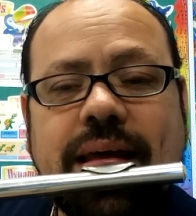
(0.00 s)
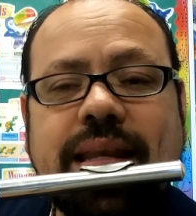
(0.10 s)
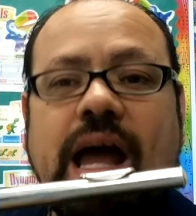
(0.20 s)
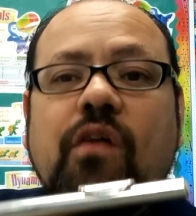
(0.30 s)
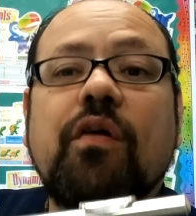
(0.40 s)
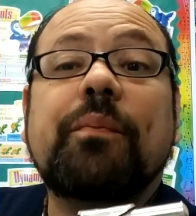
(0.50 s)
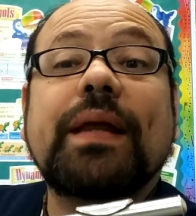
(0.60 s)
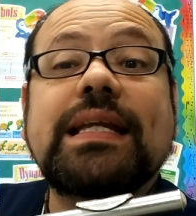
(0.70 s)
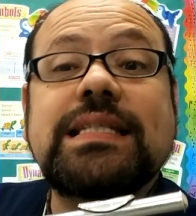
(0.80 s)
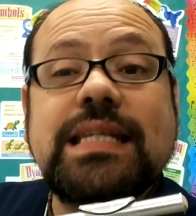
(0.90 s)
Now we'll
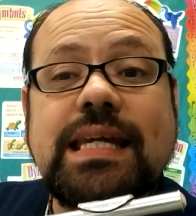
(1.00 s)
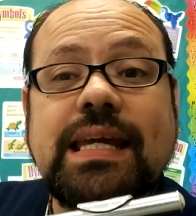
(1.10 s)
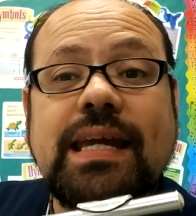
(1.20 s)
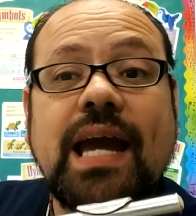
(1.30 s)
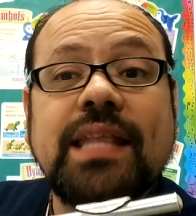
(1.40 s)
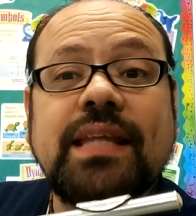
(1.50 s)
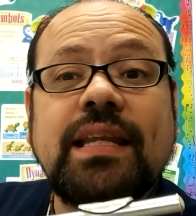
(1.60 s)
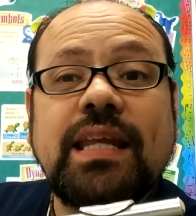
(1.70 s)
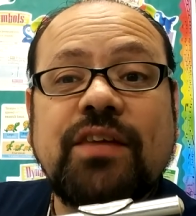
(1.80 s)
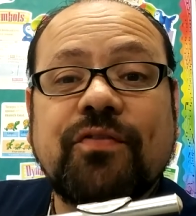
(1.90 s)
play D and
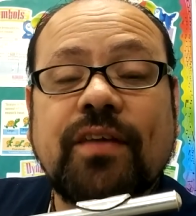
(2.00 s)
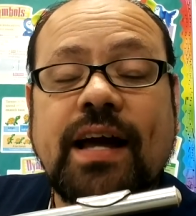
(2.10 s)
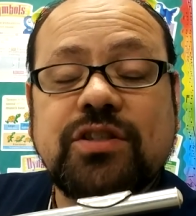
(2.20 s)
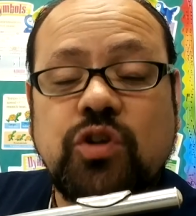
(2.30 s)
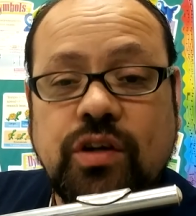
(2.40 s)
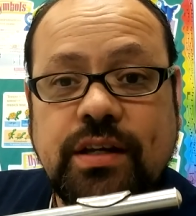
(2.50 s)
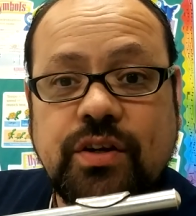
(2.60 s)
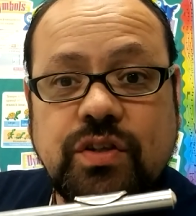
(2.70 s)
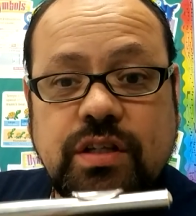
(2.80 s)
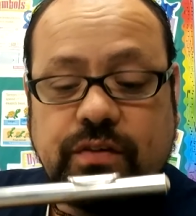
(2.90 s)
then E flat so you can
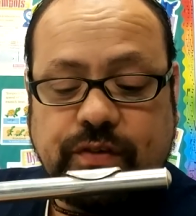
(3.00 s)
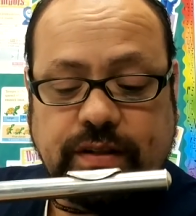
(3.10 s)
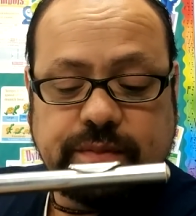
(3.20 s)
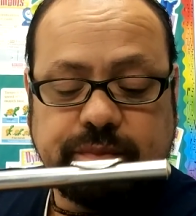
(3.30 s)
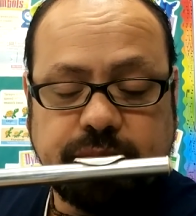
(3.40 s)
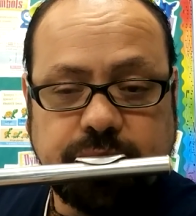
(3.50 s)
hear the difference.